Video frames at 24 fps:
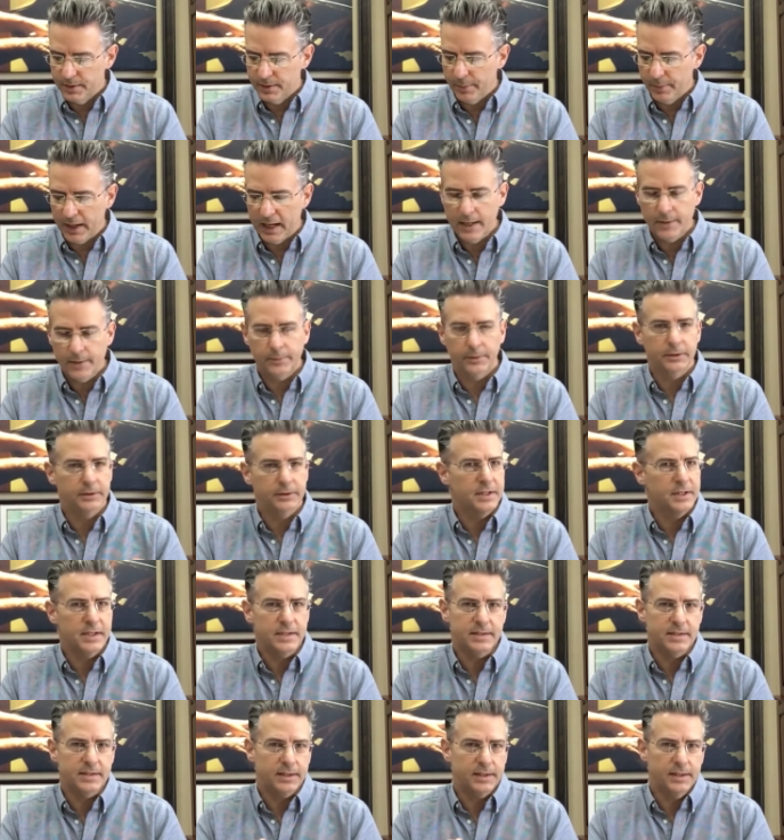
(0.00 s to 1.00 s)
the Bible
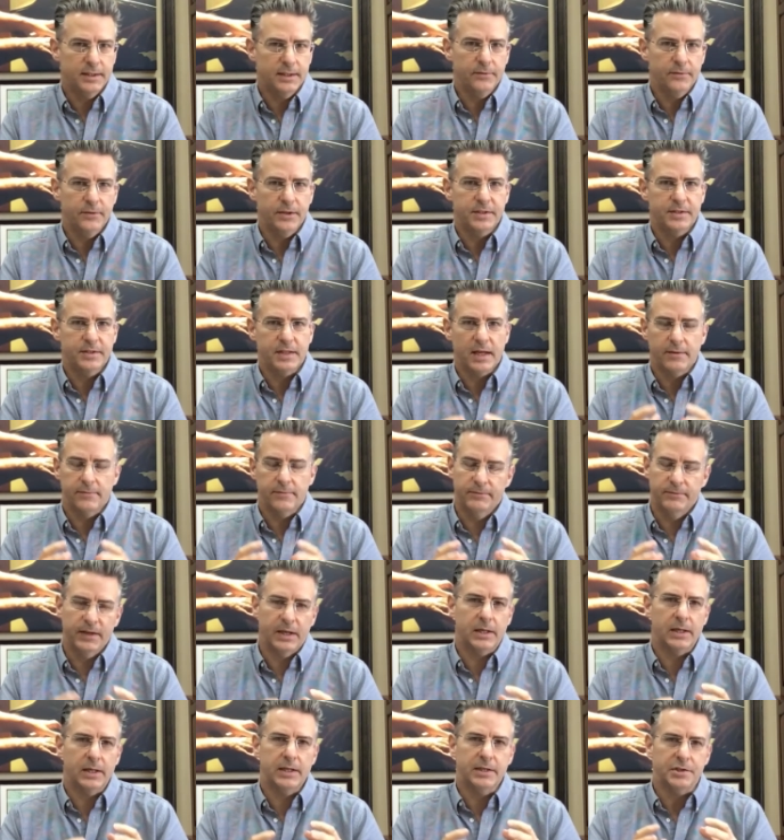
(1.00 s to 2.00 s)
doesn't give us a
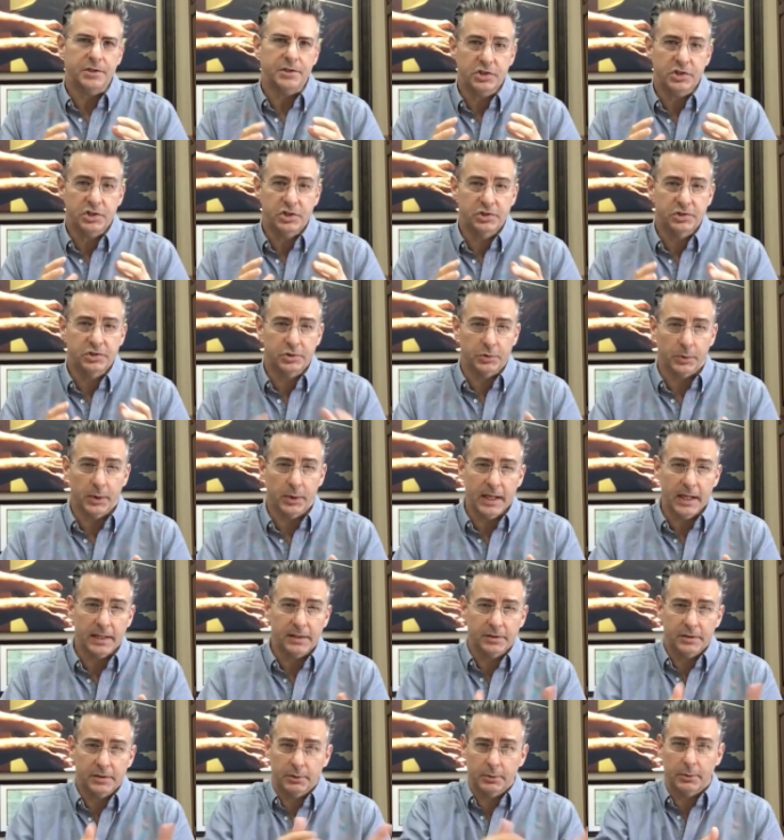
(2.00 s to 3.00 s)
very
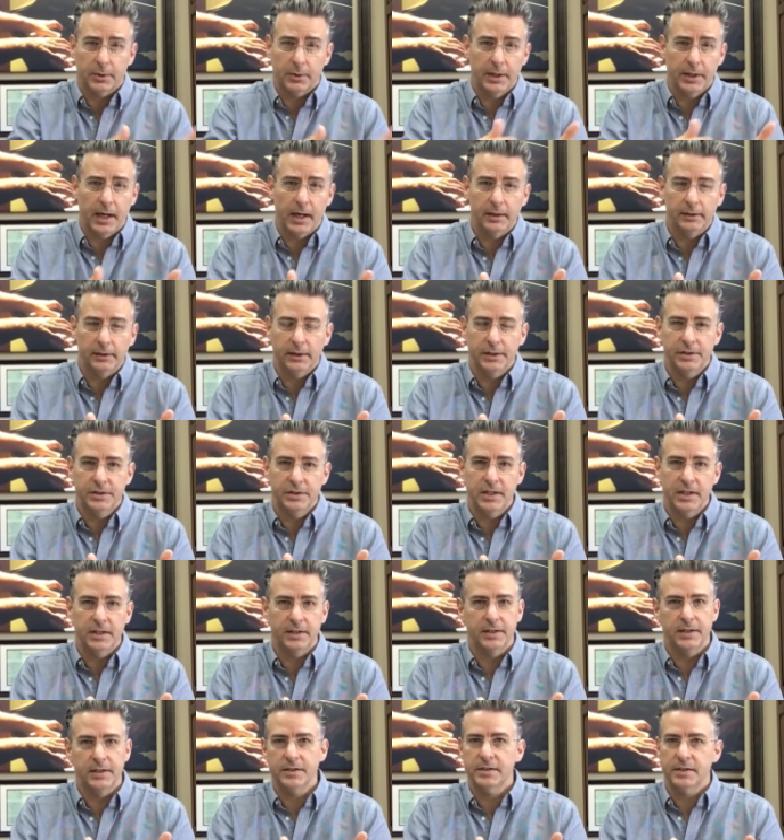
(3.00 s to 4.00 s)
strict chronology.
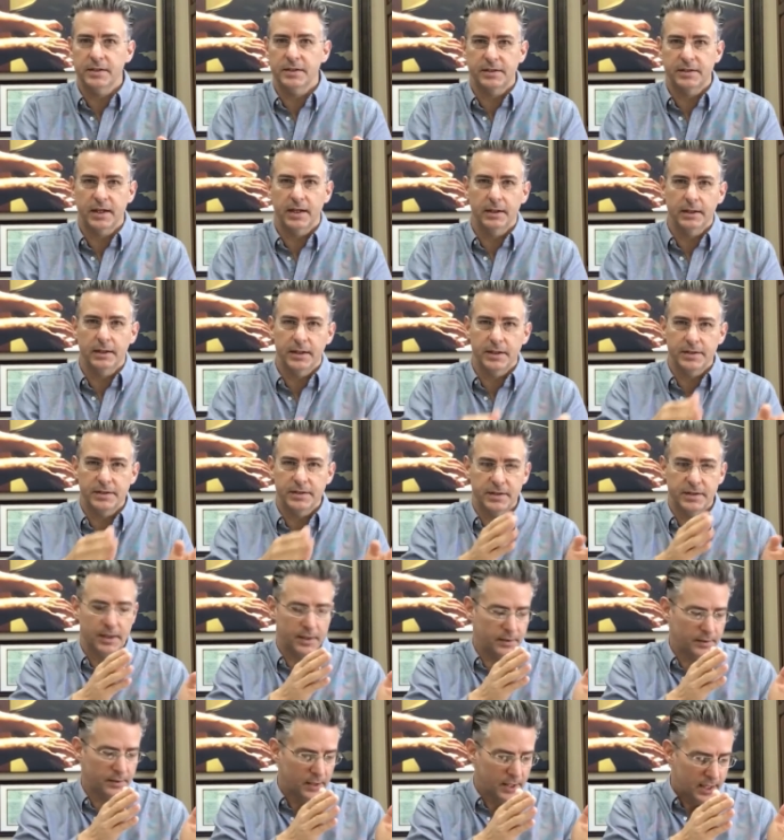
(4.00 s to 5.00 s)
It doesn't tell us,
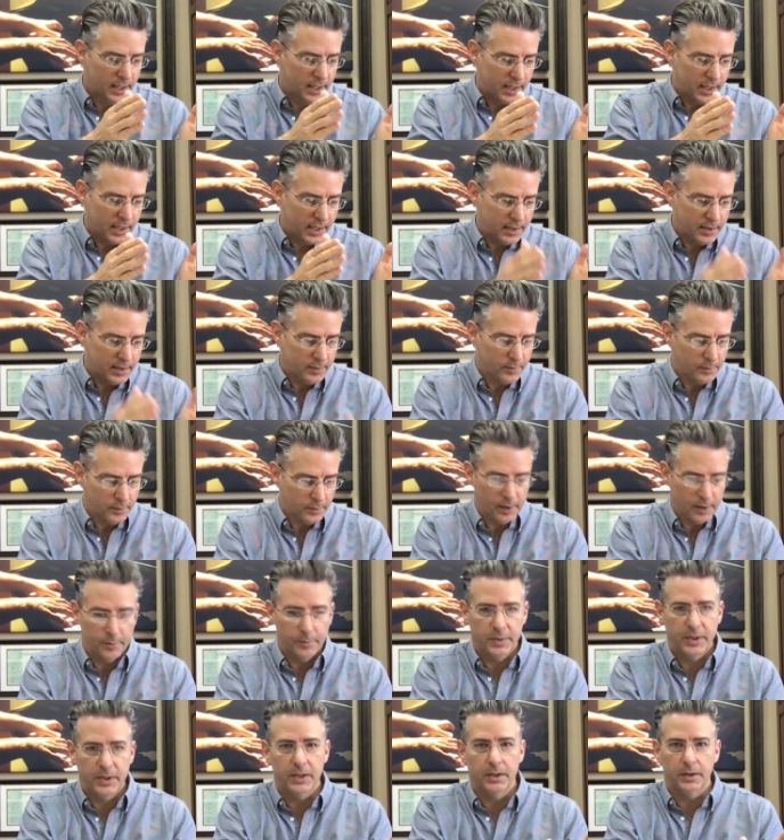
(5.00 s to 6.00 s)
now he
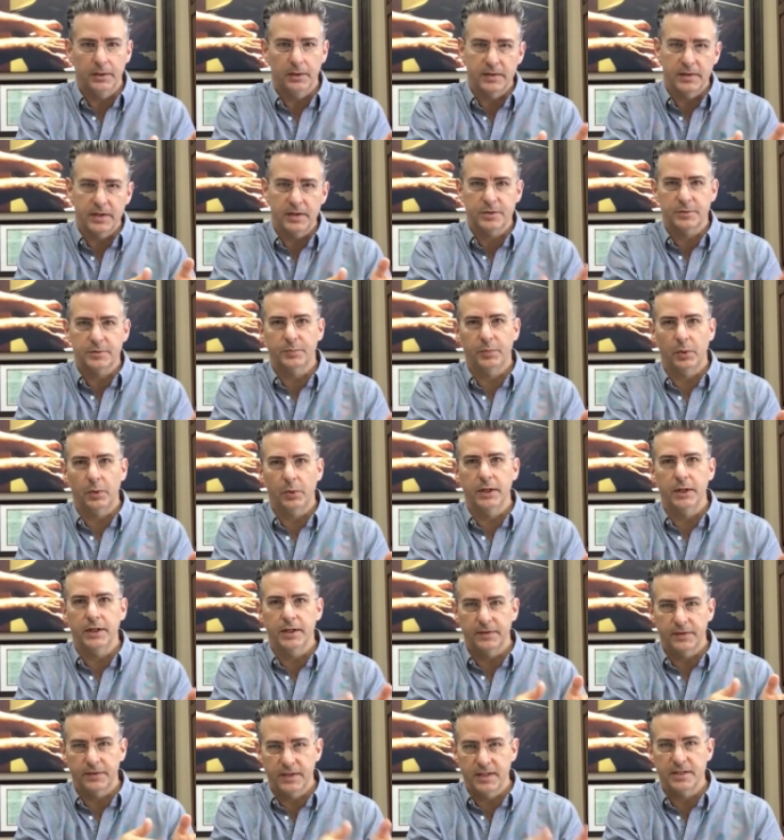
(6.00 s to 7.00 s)
appeared this point
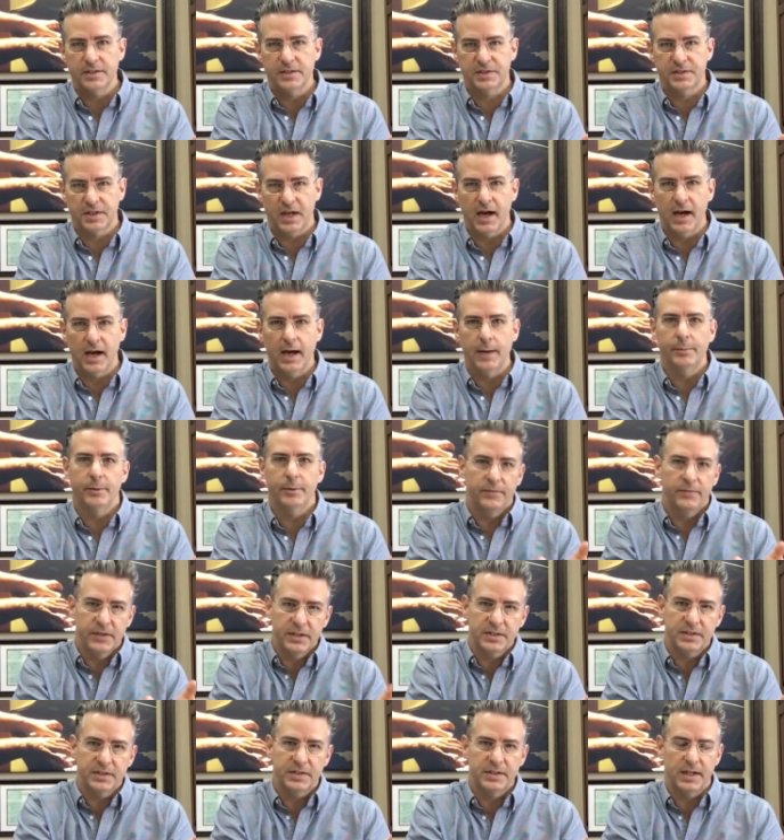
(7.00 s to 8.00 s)
at this time of
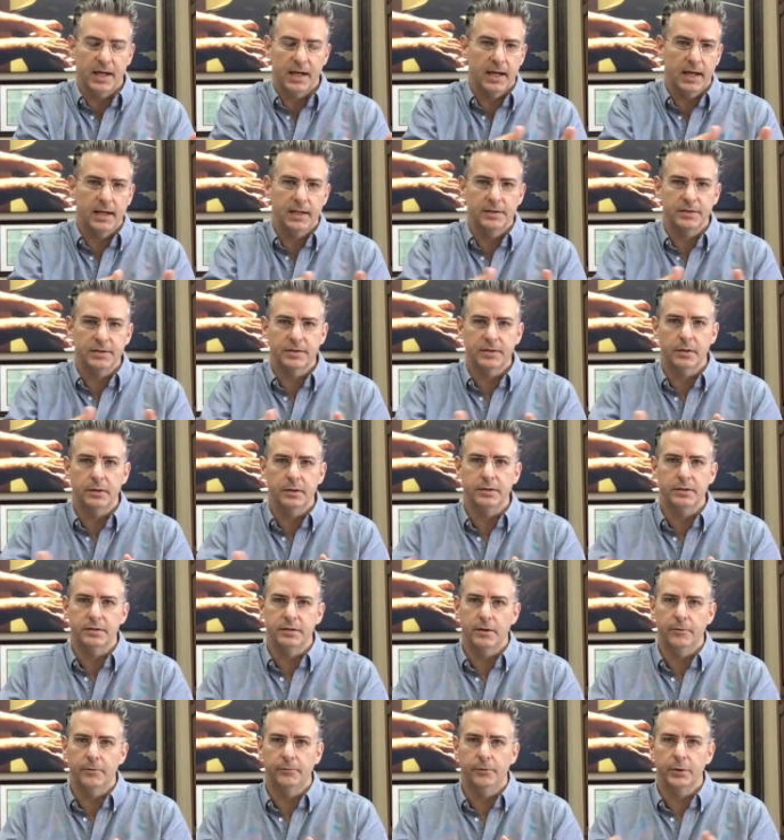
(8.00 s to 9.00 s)
this day and so on and
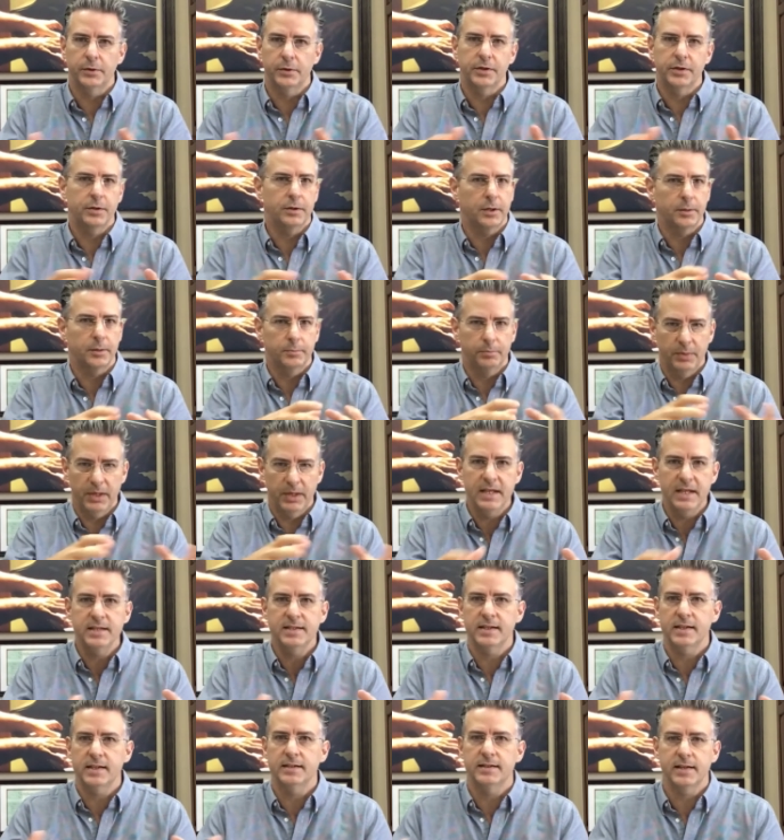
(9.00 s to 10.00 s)
so forth. You can
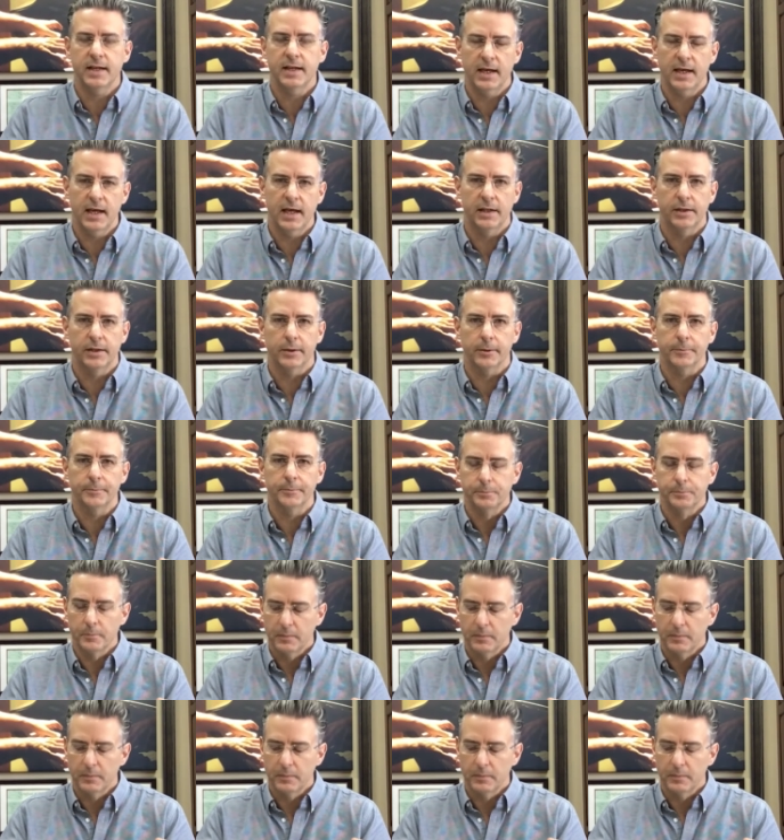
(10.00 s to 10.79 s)
piece it together.